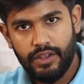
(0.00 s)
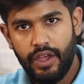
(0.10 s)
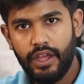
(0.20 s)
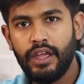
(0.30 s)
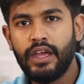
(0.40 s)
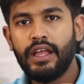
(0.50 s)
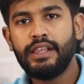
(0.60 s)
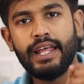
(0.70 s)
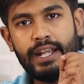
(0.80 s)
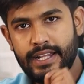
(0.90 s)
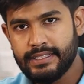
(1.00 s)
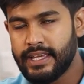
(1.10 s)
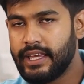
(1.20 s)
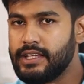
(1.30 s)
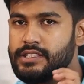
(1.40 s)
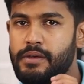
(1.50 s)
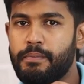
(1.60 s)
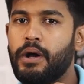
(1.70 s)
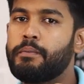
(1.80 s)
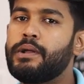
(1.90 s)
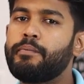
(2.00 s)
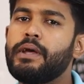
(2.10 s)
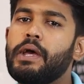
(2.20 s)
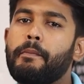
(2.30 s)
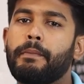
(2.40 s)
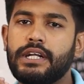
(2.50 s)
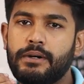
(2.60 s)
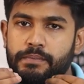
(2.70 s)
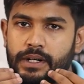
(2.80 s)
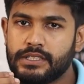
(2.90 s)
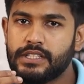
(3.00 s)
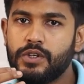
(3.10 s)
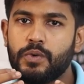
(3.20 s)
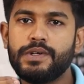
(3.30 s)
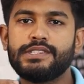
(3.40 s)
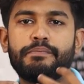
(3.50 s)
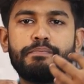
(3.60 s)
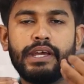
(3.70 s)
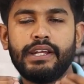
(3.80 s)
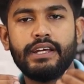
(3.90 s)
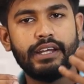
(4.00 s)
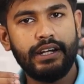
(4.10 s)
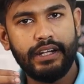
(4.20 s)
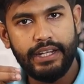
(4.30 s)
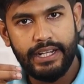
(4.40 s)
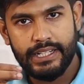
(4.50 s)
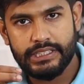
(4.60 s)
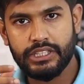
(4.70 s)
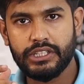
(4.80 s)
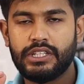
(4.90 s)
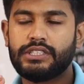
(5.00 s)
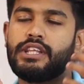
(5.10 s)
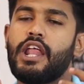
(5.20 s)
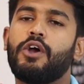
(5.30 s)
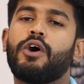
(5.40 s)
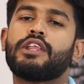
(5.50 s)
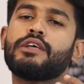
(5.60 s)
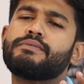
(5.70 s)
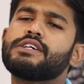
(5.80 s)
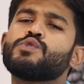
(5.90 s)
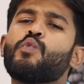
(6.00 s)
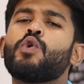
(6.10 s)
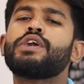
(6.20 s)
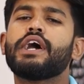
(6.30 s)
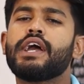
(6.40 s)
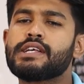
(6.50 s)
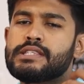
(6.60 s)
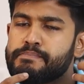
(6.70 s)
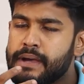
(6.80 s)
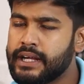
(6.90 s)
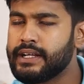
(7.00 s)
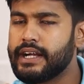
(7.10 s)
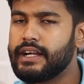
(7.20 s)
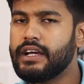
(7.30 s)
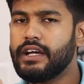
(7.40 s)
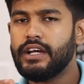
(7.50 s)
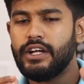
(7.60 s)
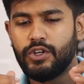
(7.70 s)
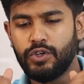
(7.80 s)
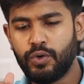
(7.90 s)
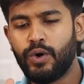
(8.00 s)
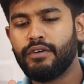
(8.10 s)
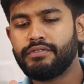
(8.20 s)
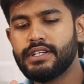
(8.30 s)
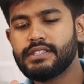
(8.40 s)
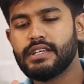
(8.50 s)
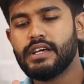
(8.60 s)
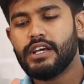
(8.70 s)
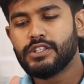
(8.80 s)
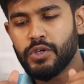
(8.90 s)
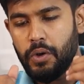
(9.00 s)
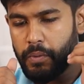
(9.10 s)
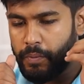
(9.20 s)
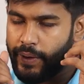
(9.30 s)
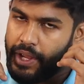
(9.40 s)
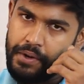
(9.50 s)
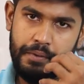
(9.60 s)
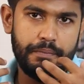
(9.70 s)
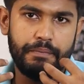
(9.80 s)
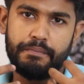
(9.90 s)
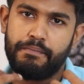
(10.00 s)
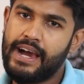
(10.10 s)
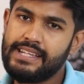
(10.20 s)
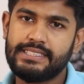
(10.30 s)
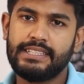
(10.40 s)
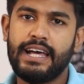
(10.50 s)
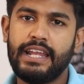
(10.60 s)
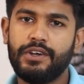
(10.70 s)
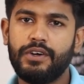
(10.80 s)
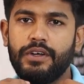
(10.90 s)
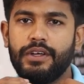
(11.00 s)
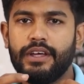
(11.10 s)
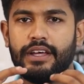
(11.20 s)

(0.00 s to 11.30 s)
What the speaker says: thing, then it is an easy problem. But a person who is a beginner in data structures and algorithm is won't expected to know of this. So in my scenario,